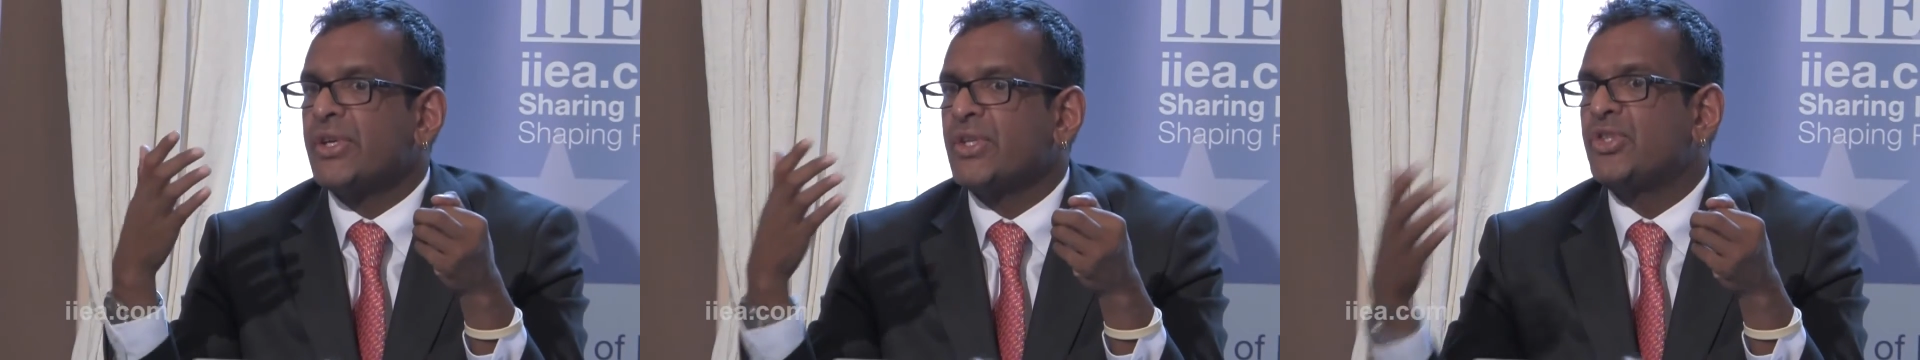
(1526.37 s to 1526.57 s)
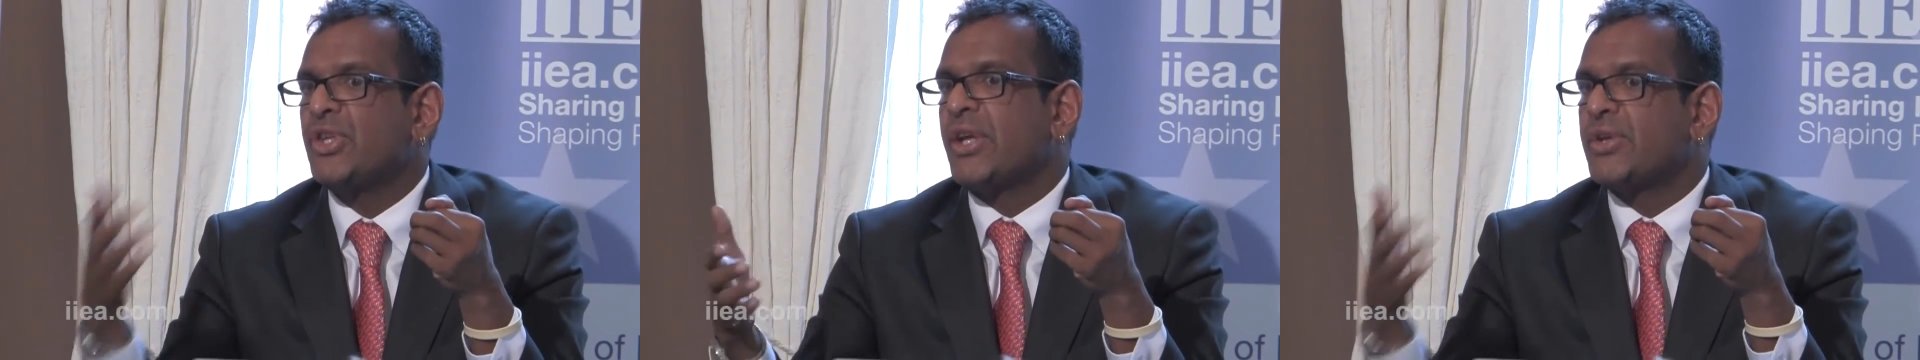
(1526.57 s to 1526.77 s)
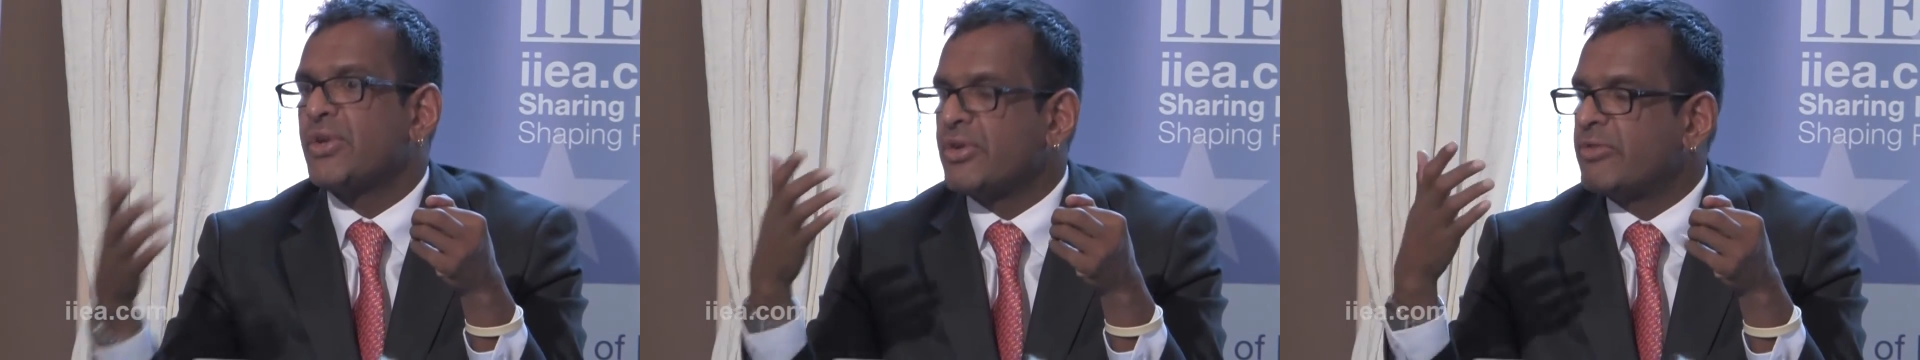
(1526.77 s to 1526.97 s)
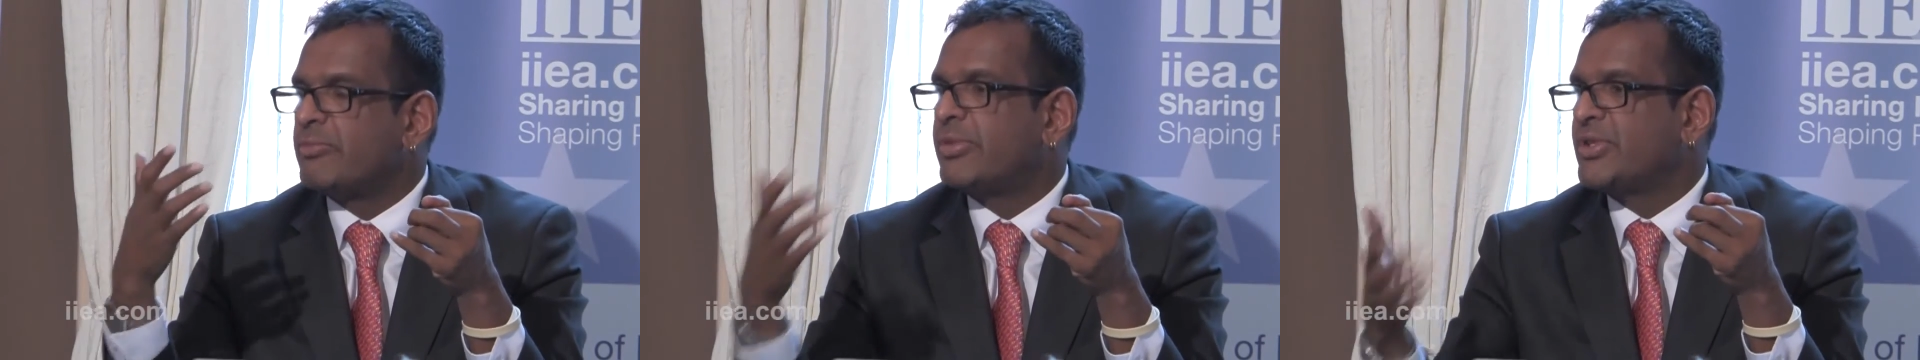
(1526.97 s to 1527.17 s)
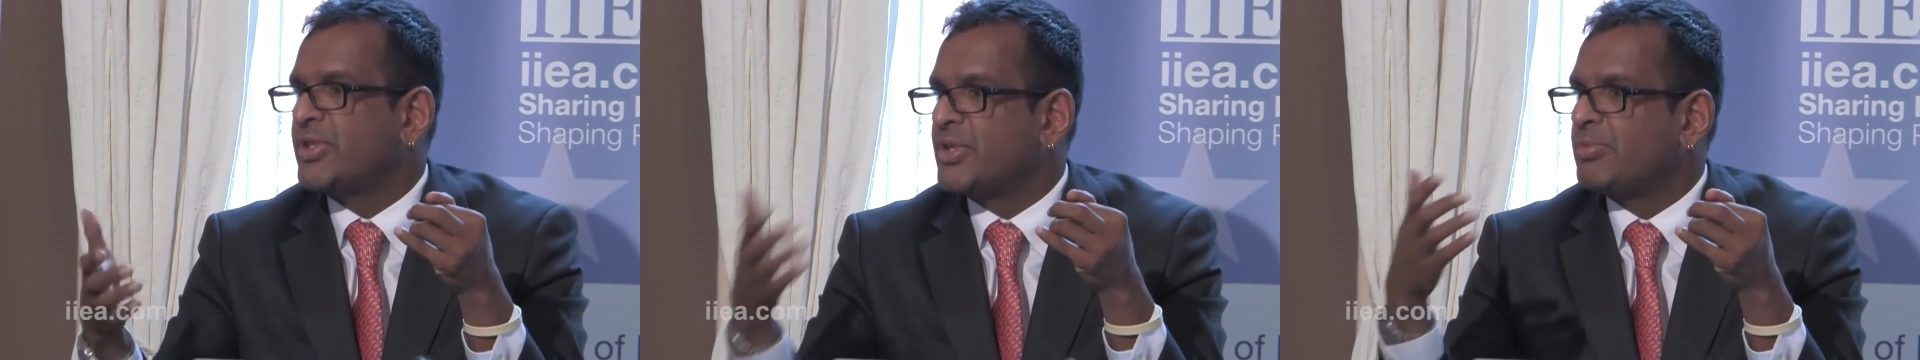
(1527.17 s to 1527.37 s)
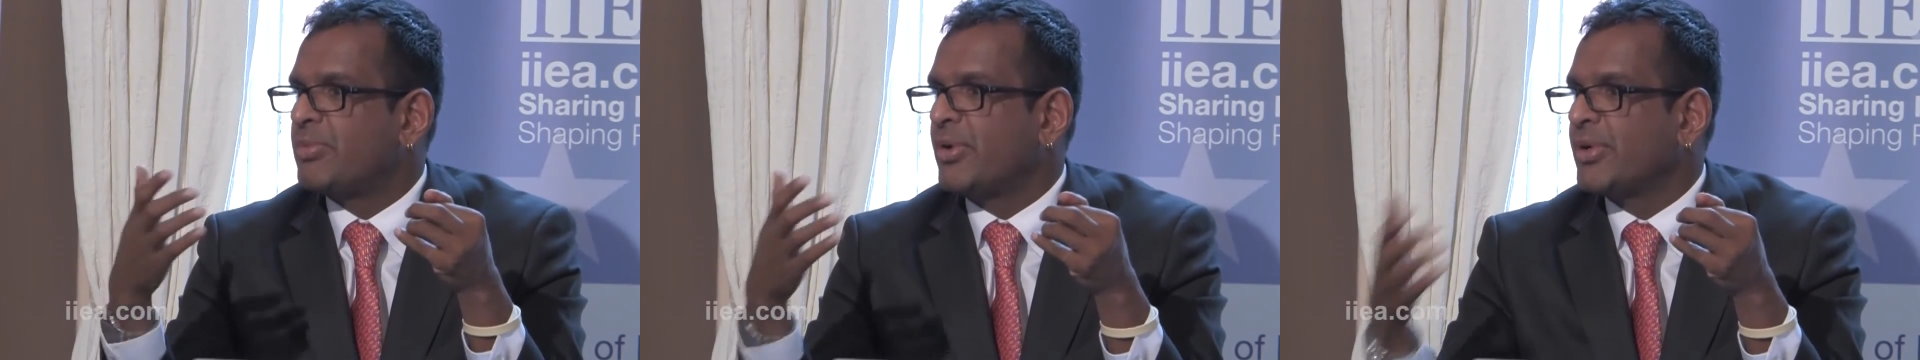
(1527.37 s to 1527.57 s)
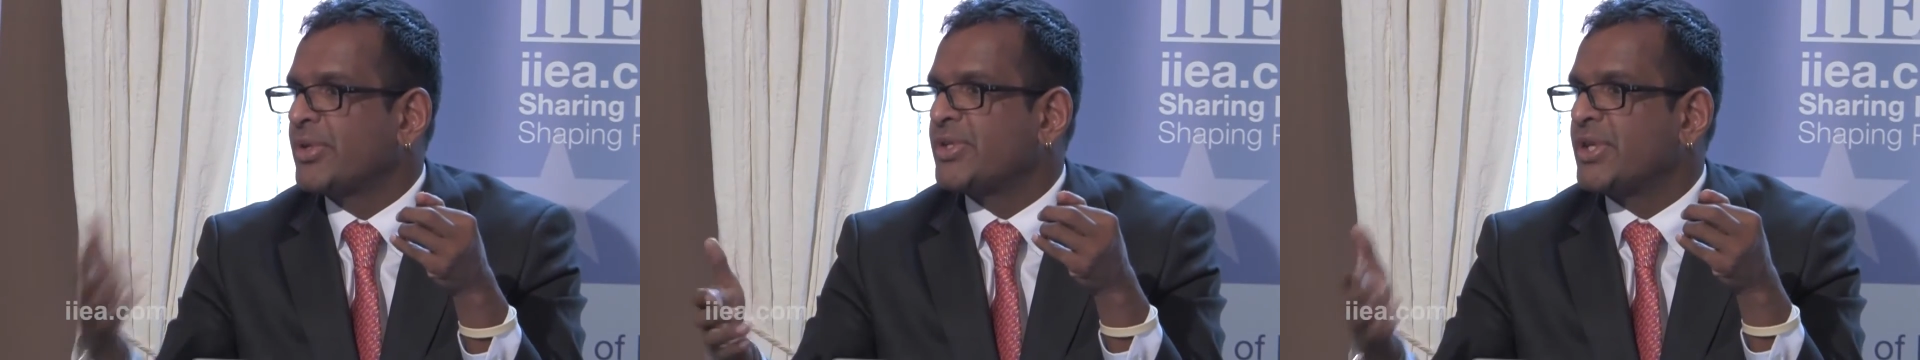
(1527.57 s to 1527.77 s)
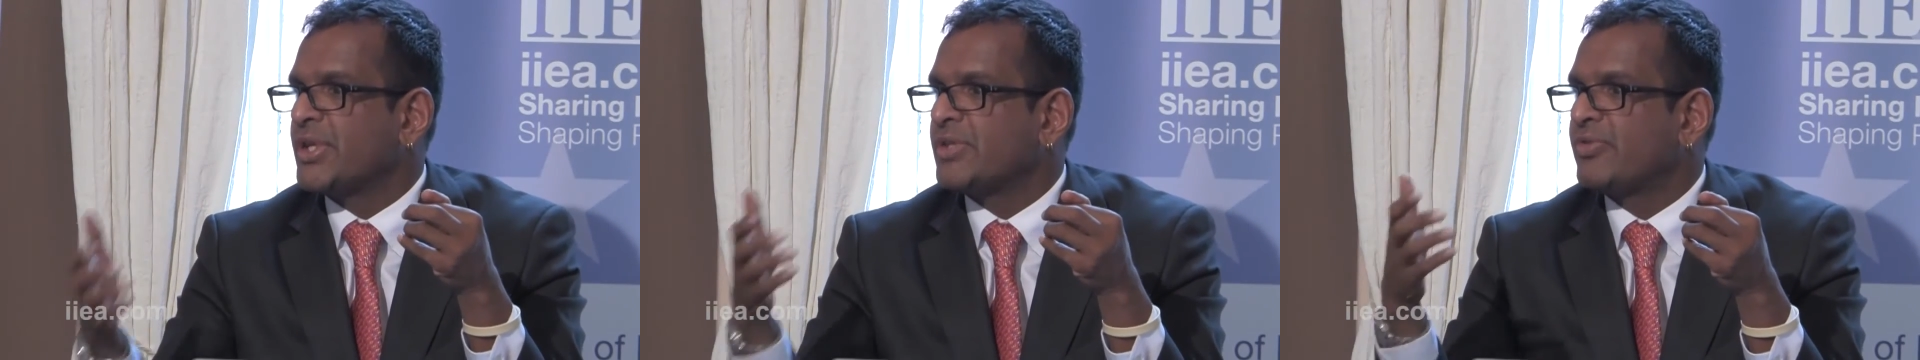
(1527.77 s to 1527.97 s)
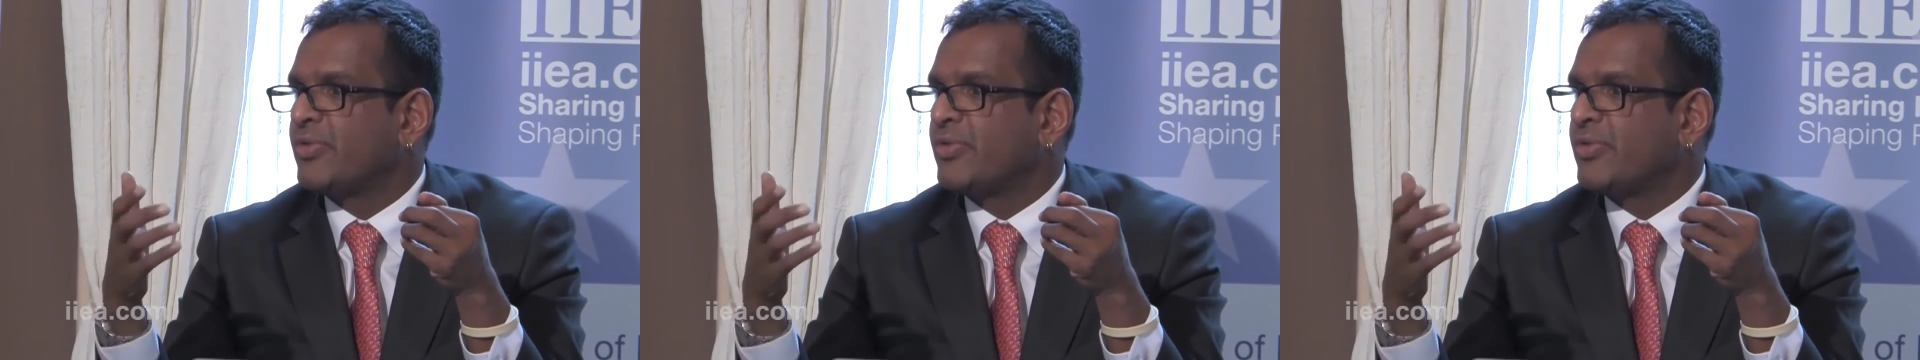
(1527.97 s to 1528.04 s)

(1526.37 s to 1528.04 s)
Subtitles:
the agenda of British politics